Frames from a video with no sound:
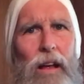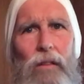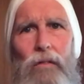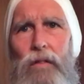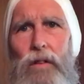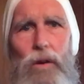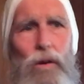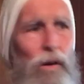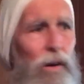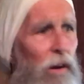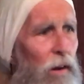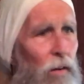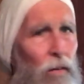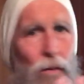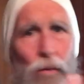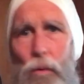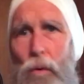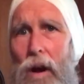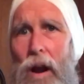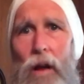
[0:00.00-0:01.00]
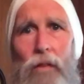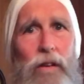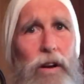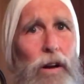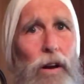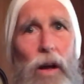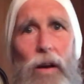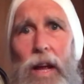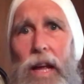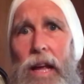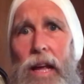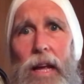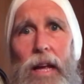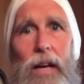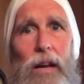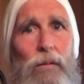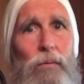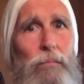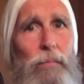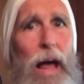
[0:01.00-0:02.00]
If you're going, whatever you're going to
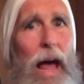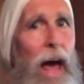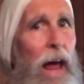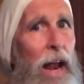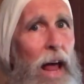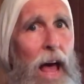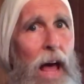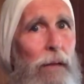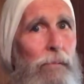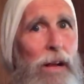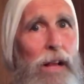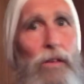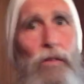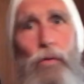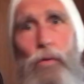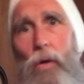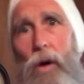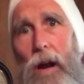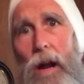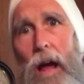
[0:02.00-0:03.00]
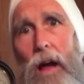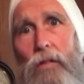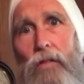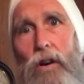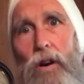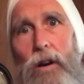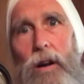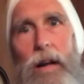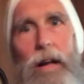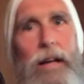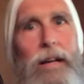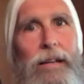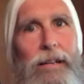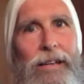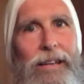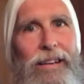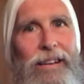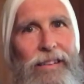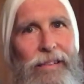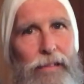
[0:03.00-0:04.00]
eat, bad habits, whatever,
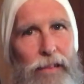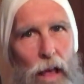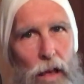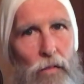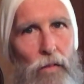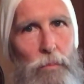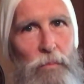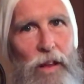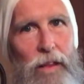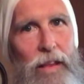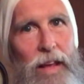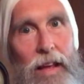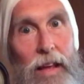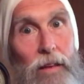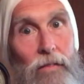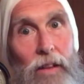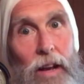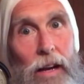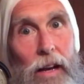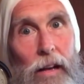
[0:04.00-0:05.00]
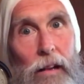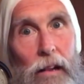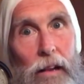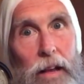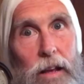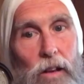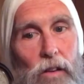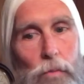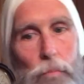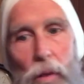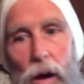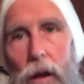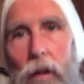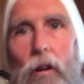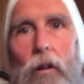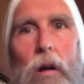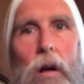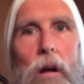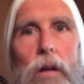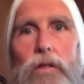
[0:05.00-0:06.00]
save them to the evening at least. But
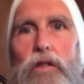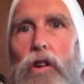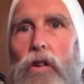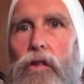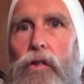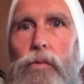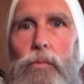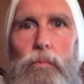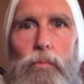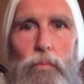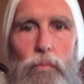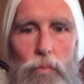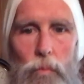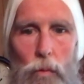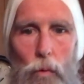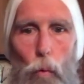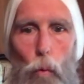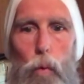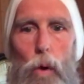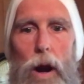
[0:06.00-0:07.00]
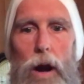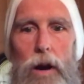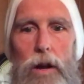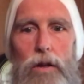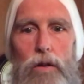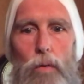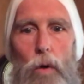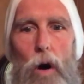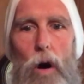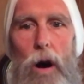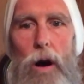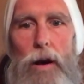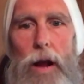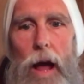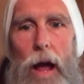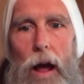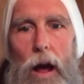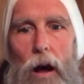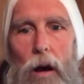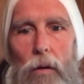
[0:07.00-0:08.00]
just where you are
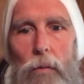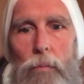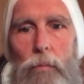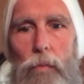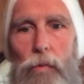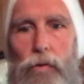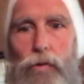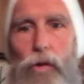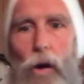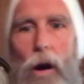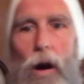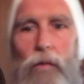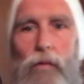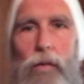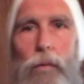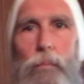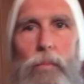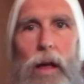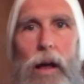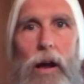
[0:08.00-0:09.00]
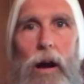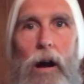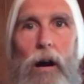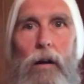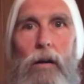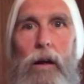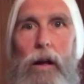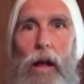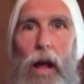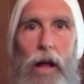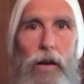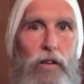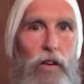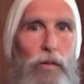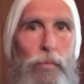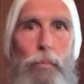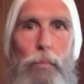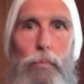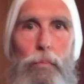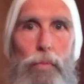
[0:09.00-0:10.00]
now, start from there and
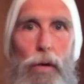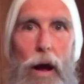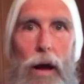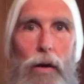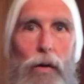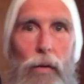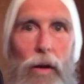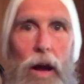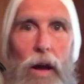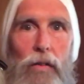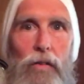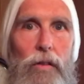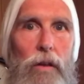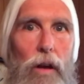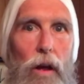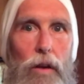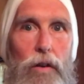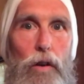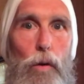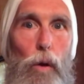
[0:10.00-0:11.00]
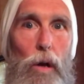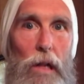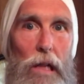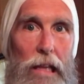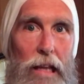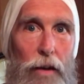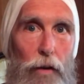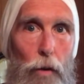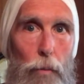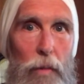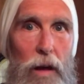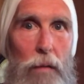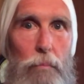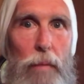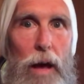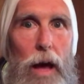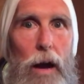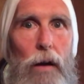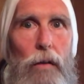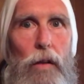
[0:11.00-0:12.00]
just progress. Do a little bit
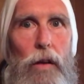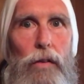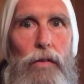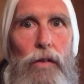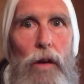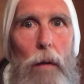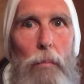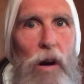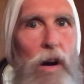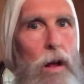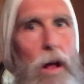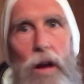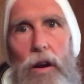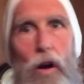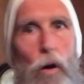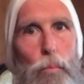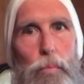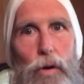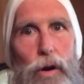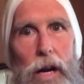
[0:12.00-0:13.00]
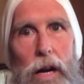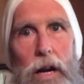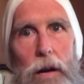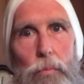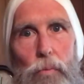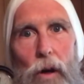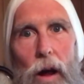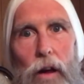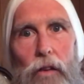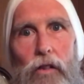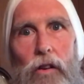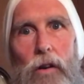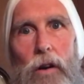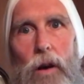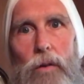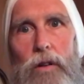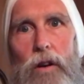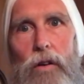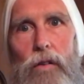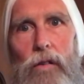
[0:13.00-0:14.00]
better this summer. Don't put any pressure
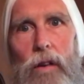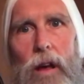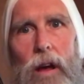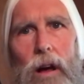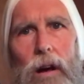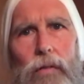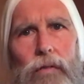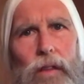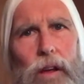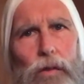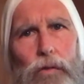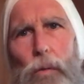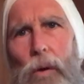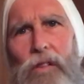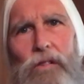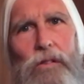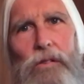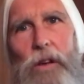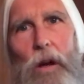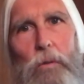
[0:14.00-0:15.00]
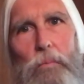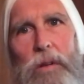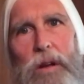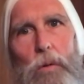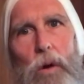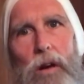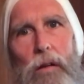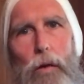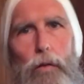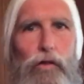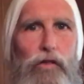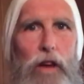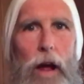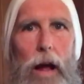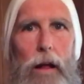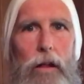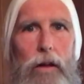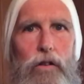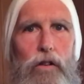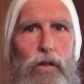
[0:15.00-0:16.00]
on yourself. This wasn't going to be one of those
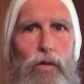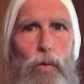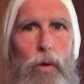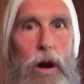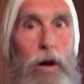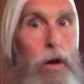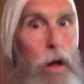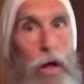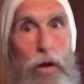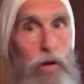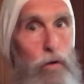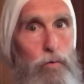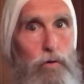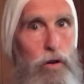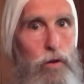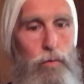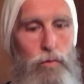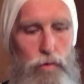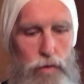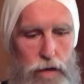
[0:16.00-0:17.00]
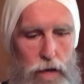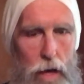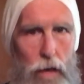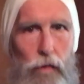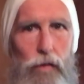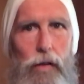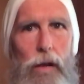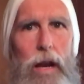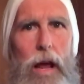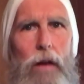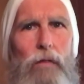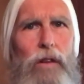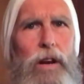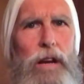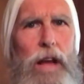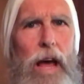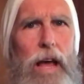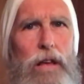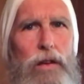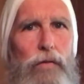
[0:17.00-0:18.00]
challenges where you do this and every
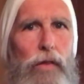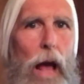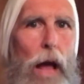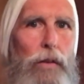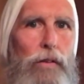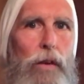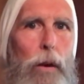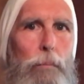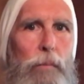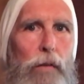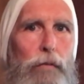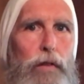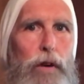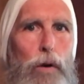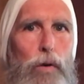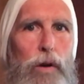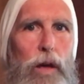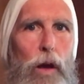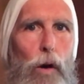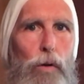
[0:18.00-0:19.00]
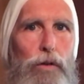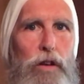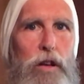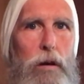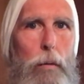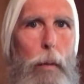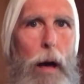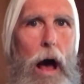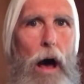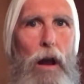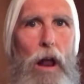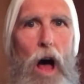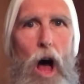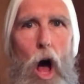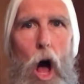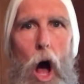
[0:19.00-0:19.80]
day you've got something to feel guilty about.